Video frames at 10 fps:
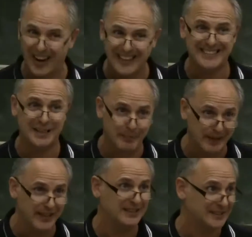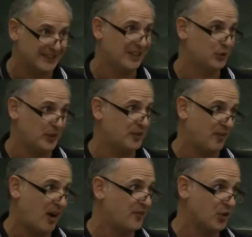19 million, 16 to
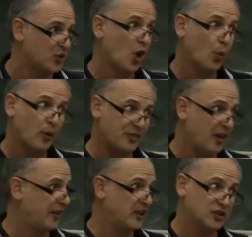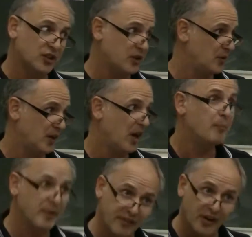25 year olds with nothing to do.
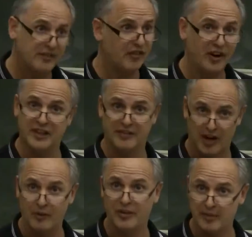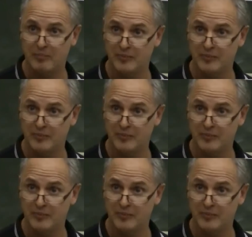Be very frightened if I were they.